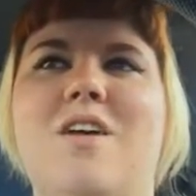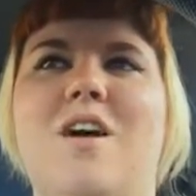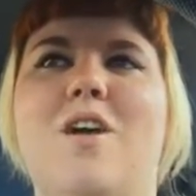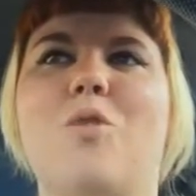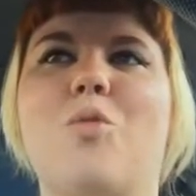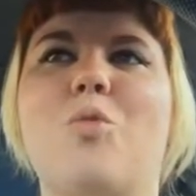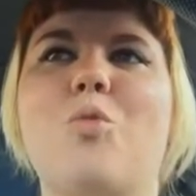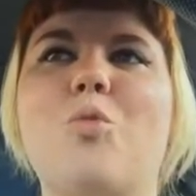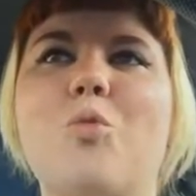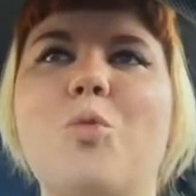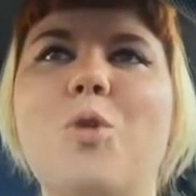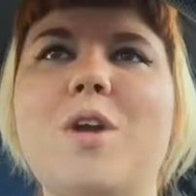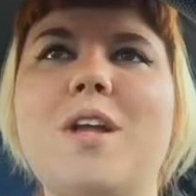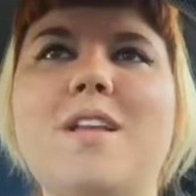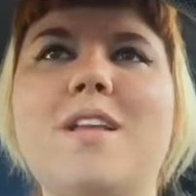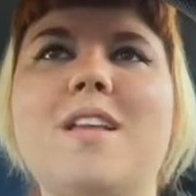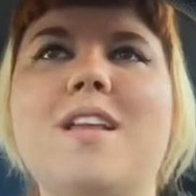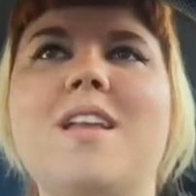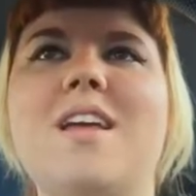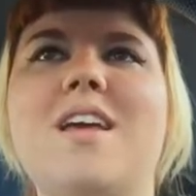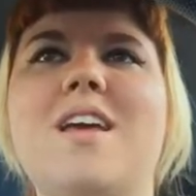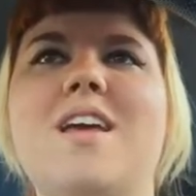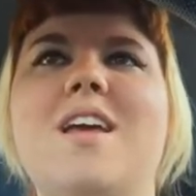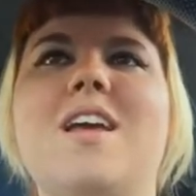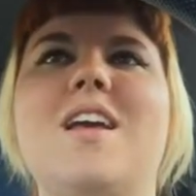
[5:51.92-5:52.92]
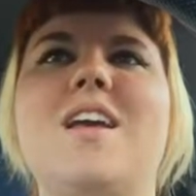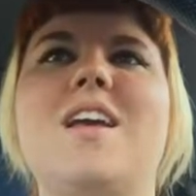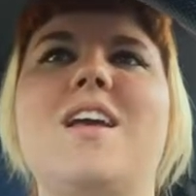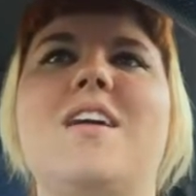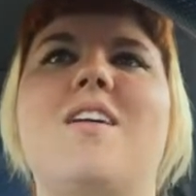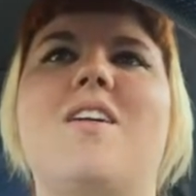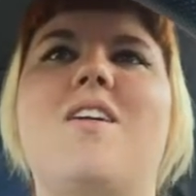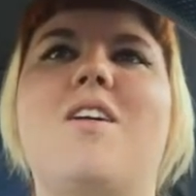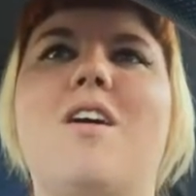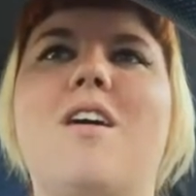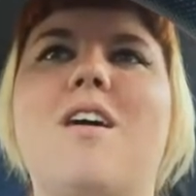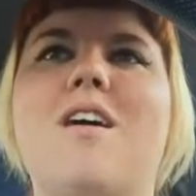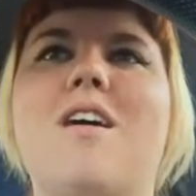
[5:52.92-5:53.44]
a really
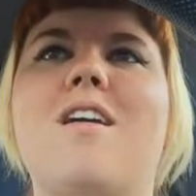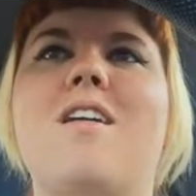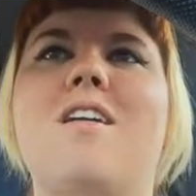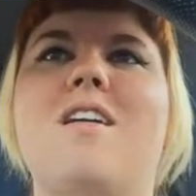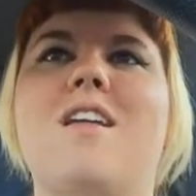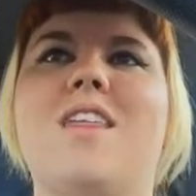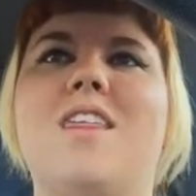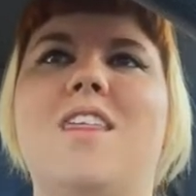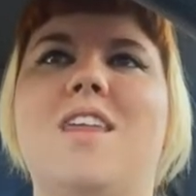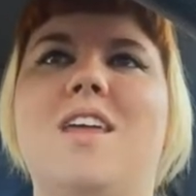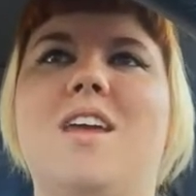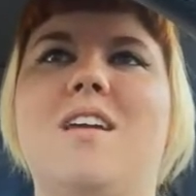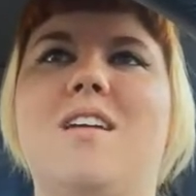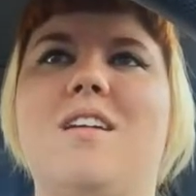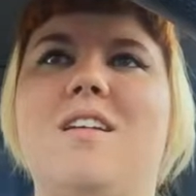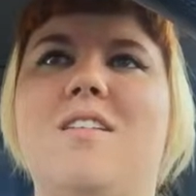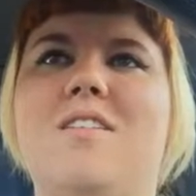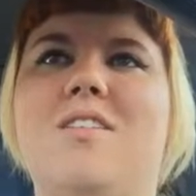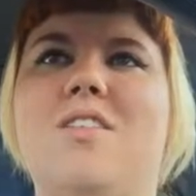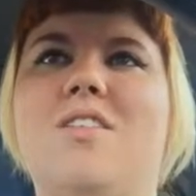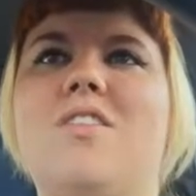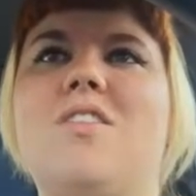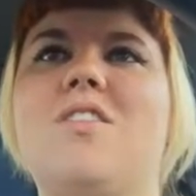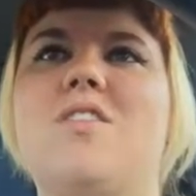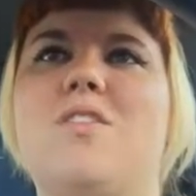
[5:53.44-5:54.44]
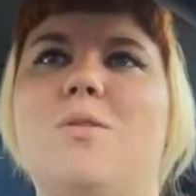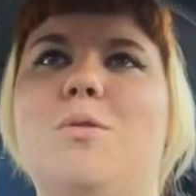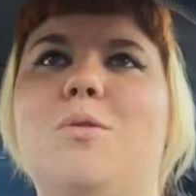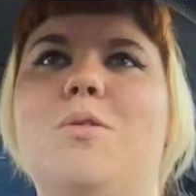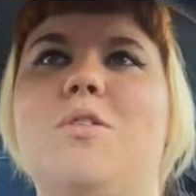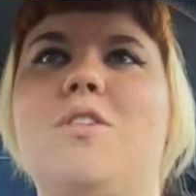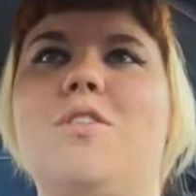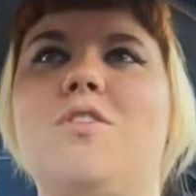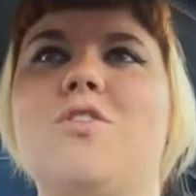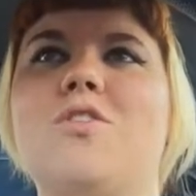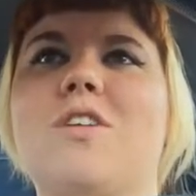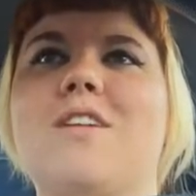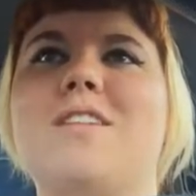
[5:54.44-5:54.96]
hard thing to do
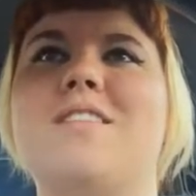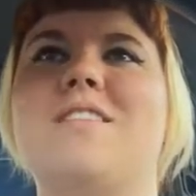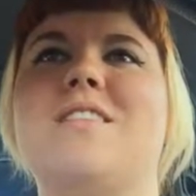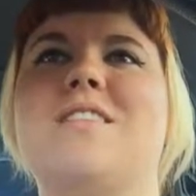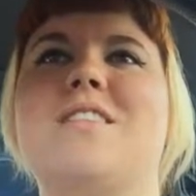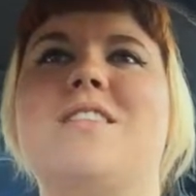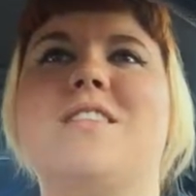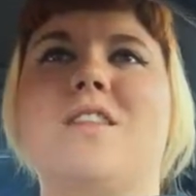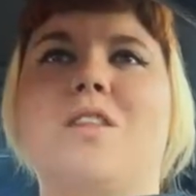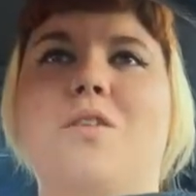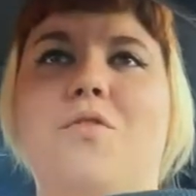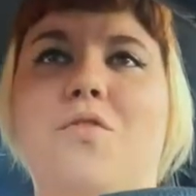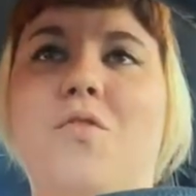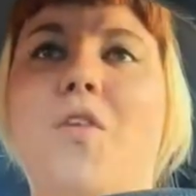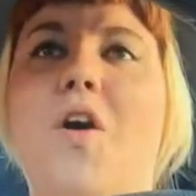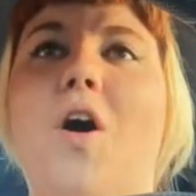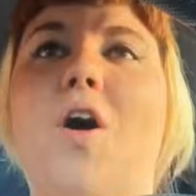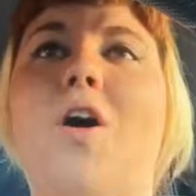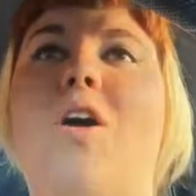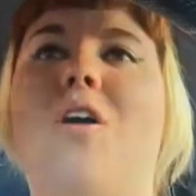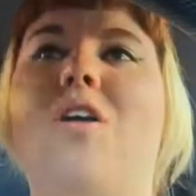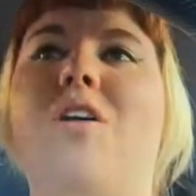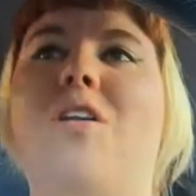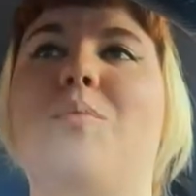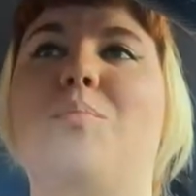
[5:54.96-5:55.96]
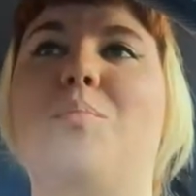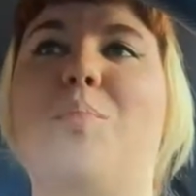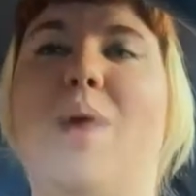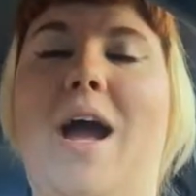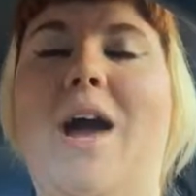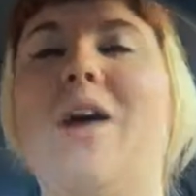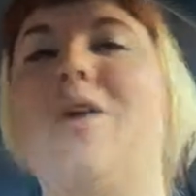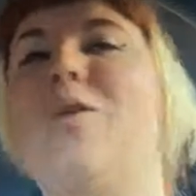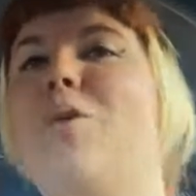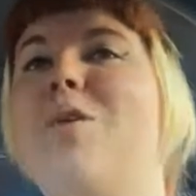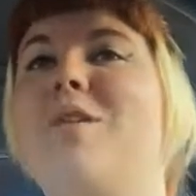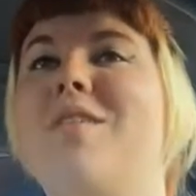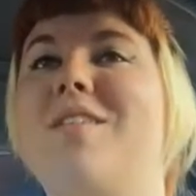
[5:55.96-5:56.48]
to trust the fall
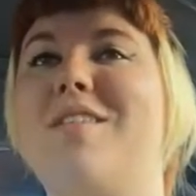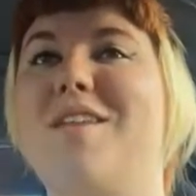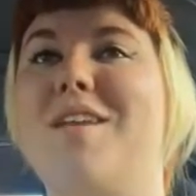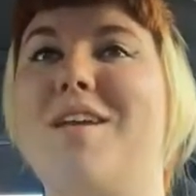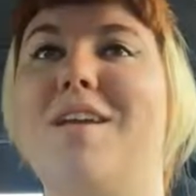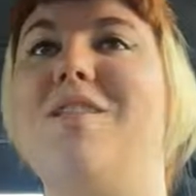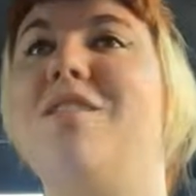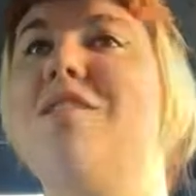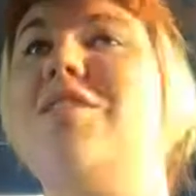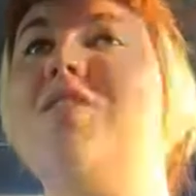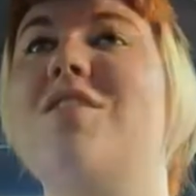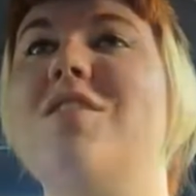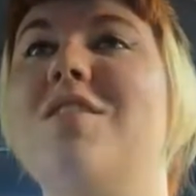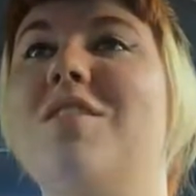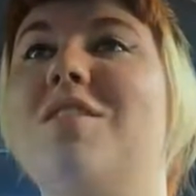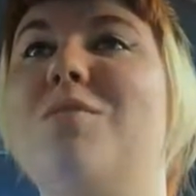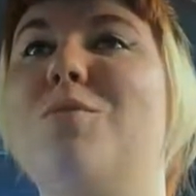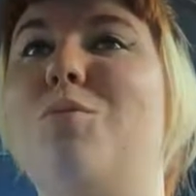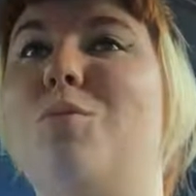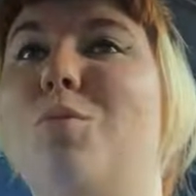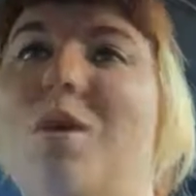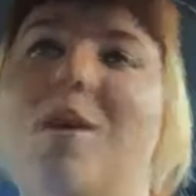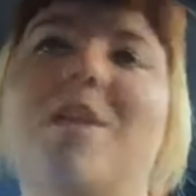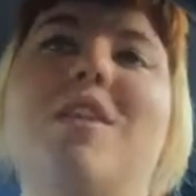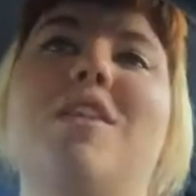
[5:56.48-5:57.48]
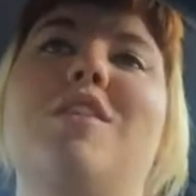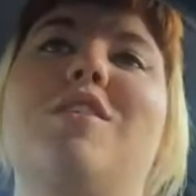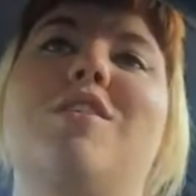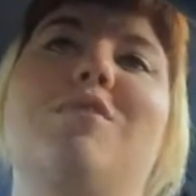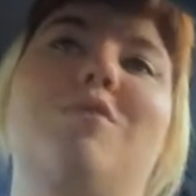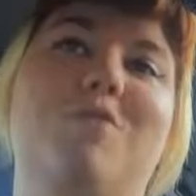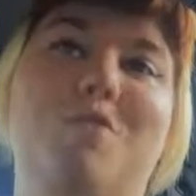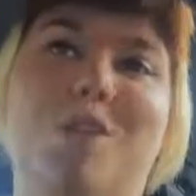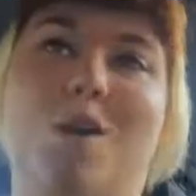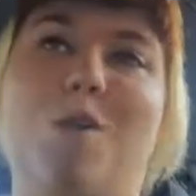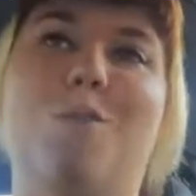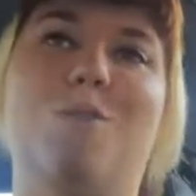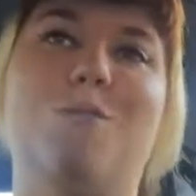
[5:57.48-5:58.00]
backwards into what you
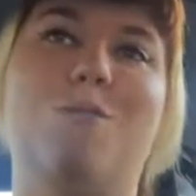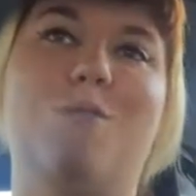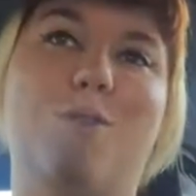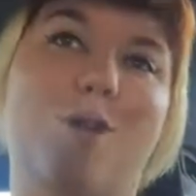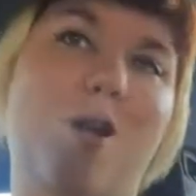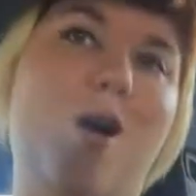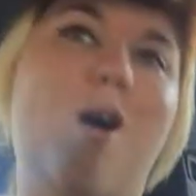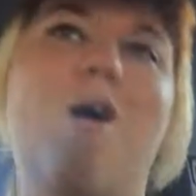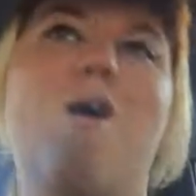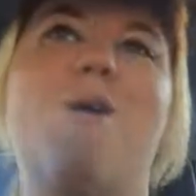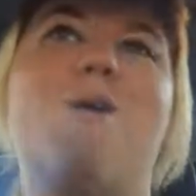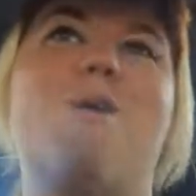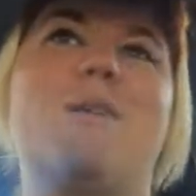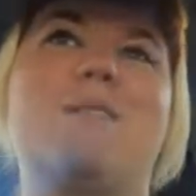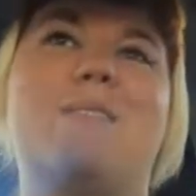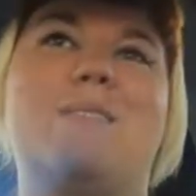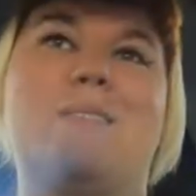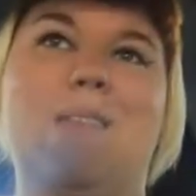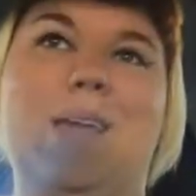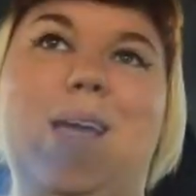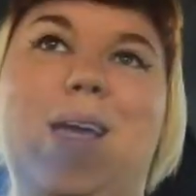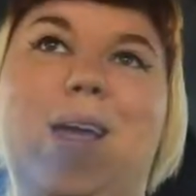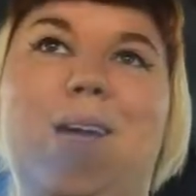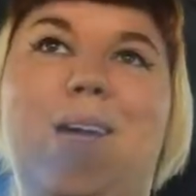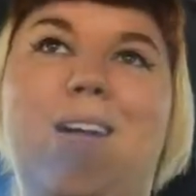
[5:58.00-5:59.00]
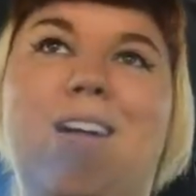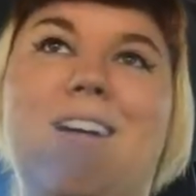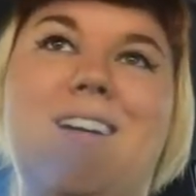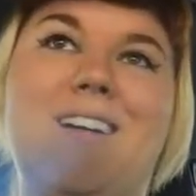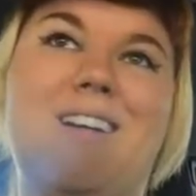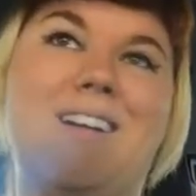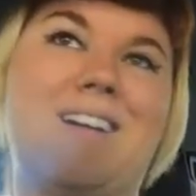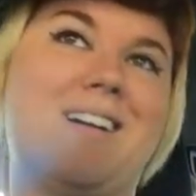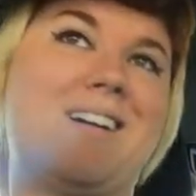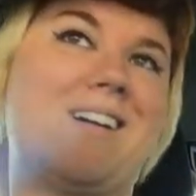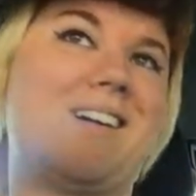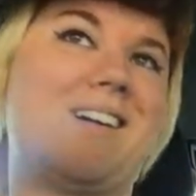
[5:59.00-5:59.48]
don't know is there